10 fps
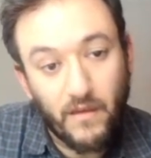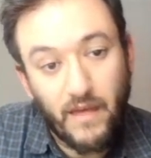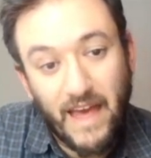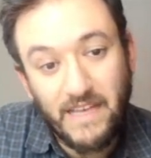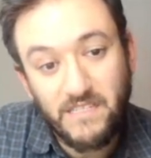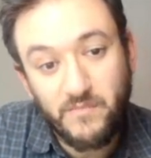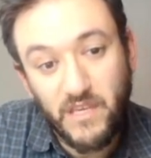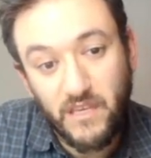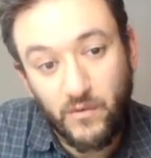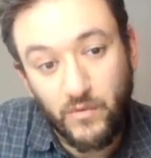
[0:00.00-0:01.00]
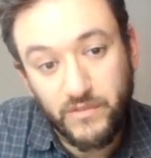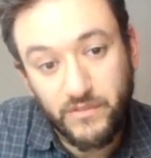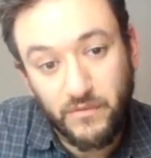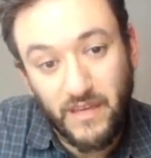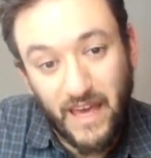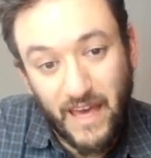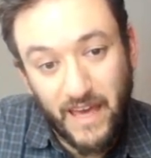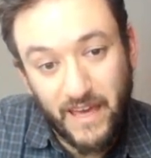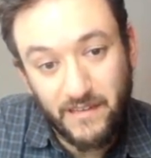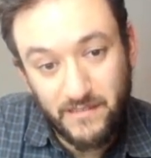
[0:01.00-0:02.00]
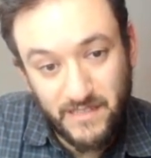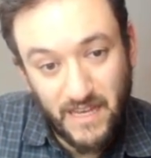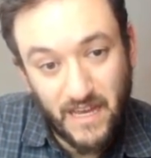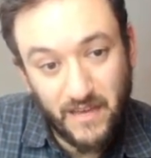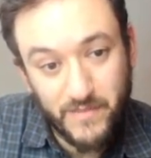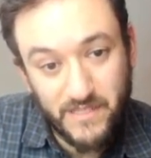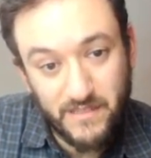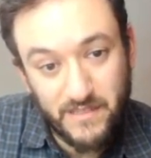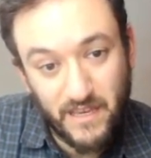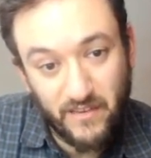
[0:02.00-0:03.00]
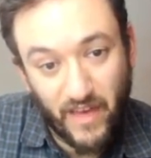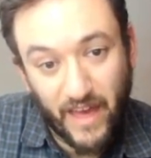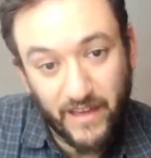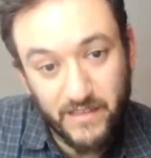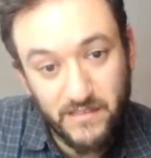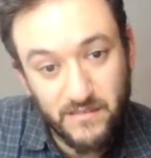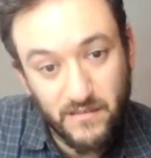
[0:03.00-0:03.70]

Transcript: has to be equal to k times T of x.